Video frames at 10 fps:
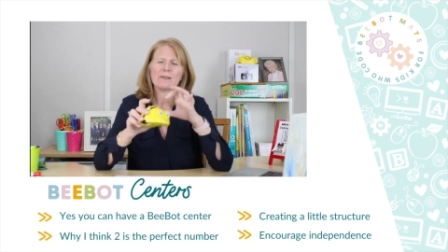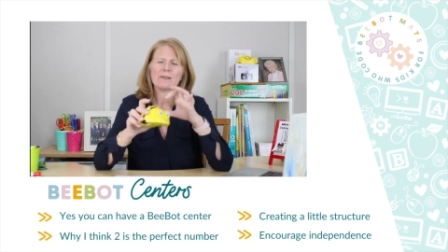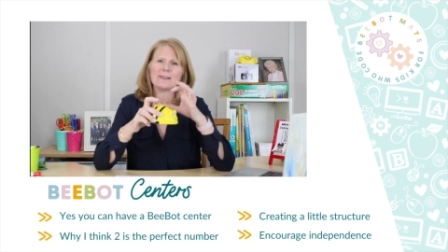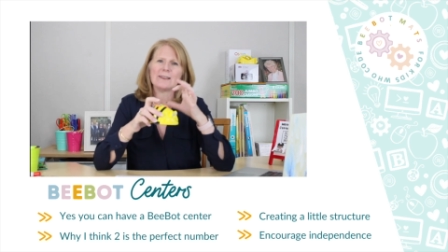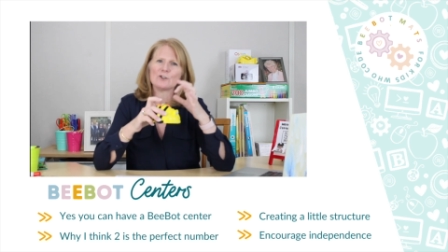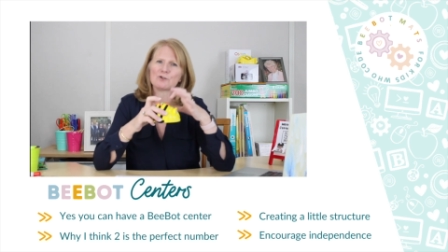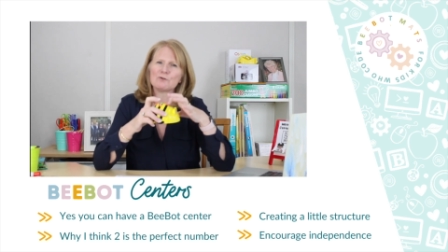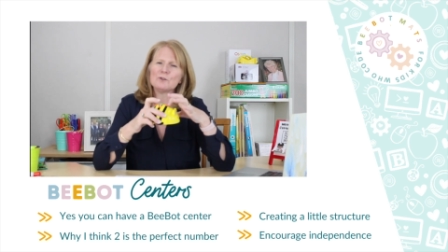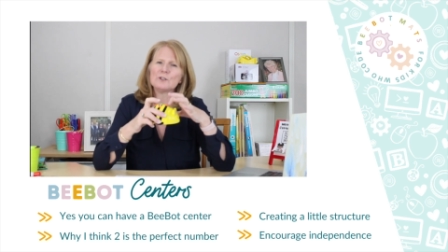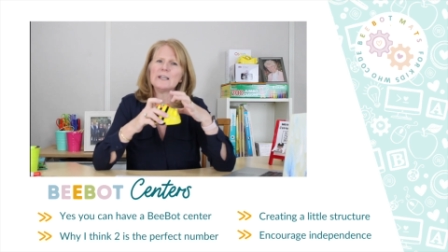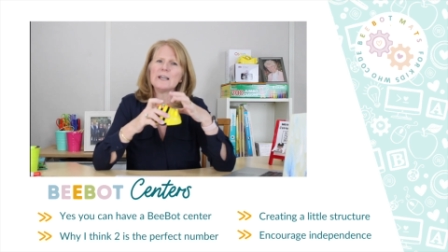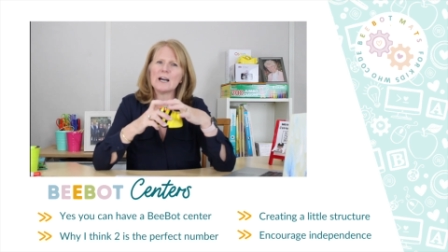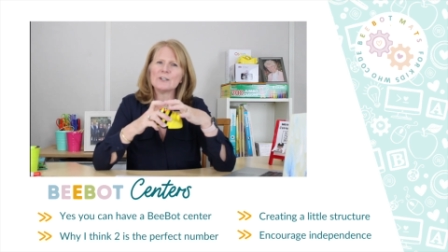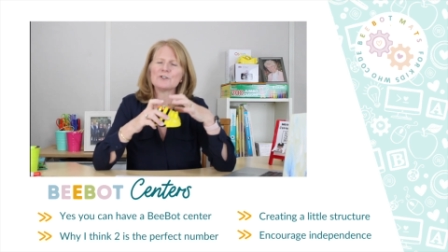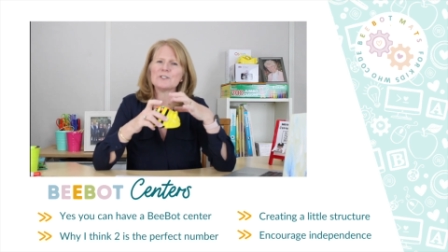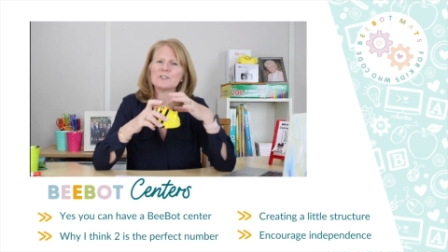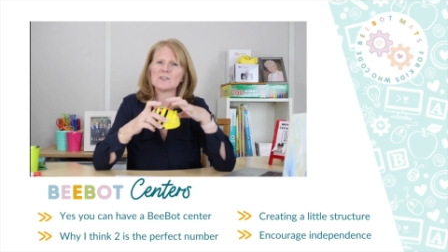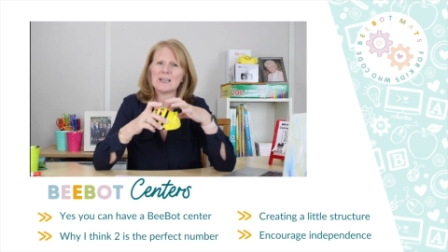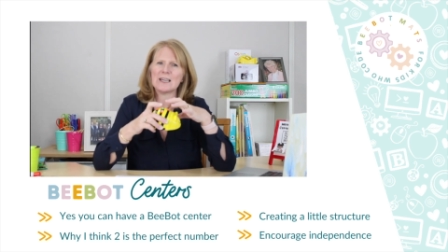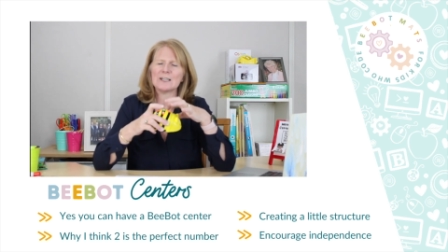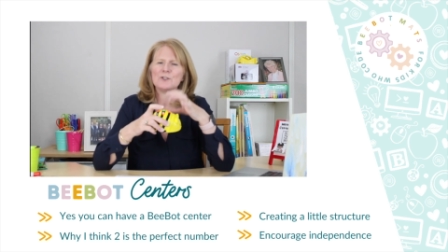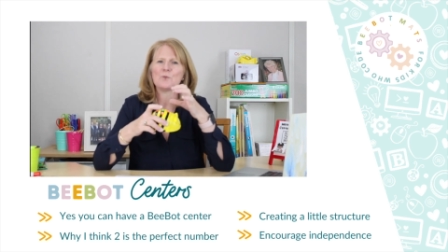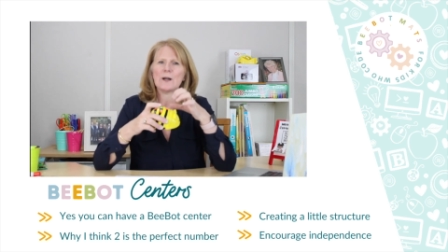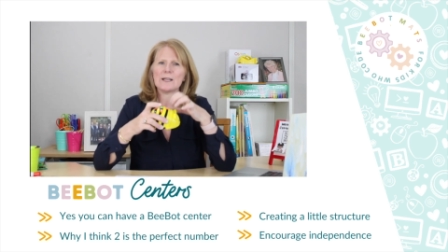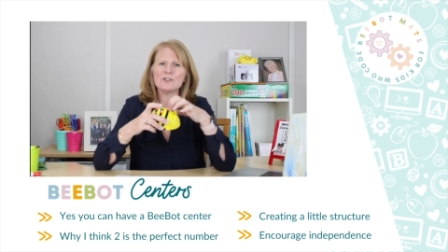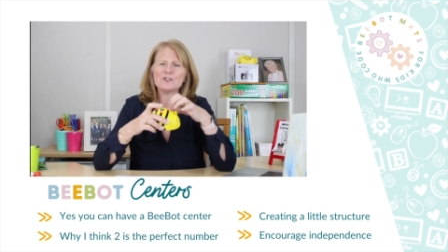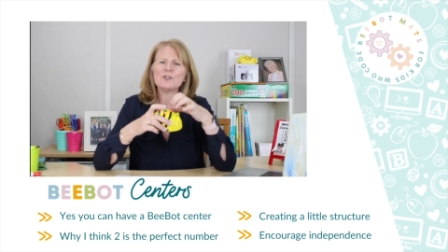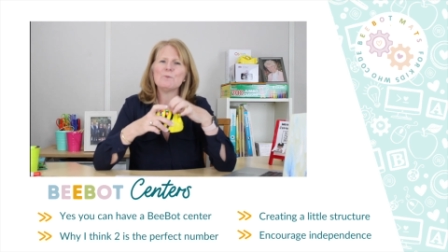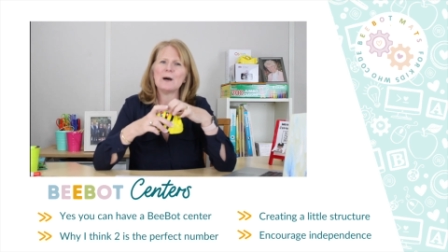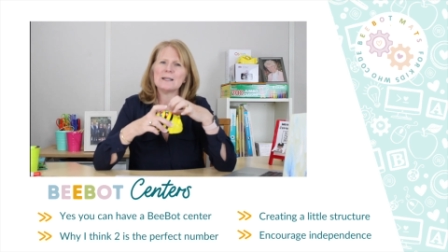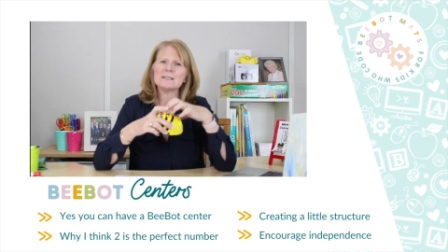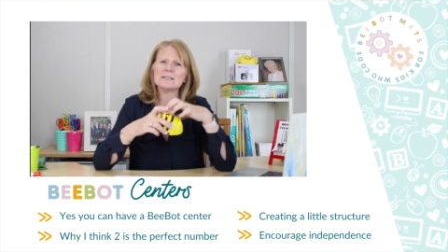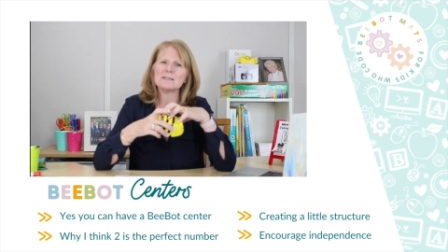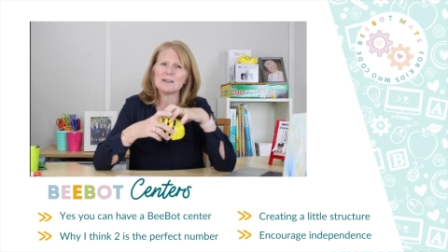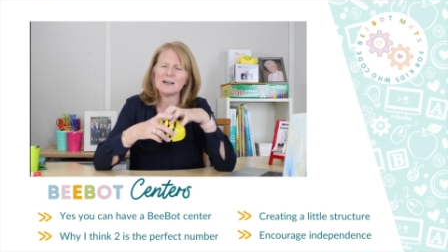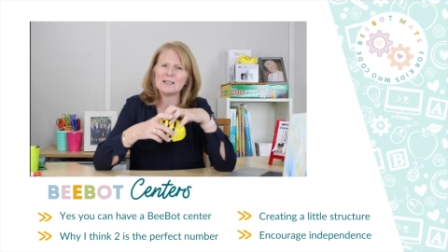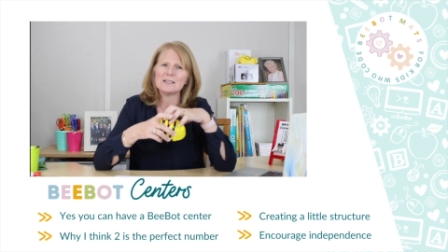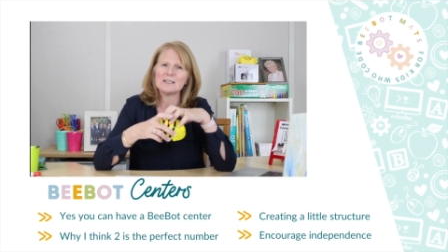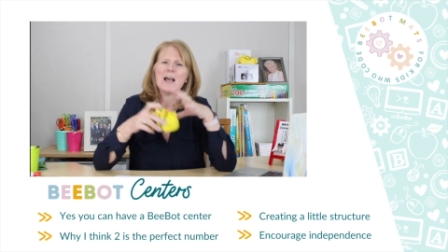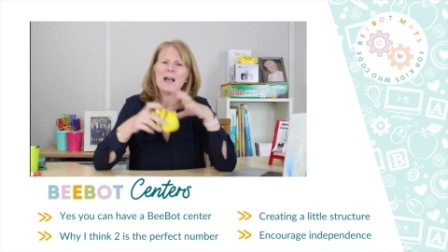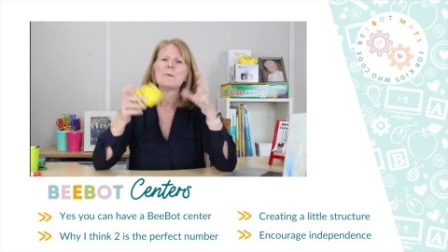like they truly understand what each of the buttons does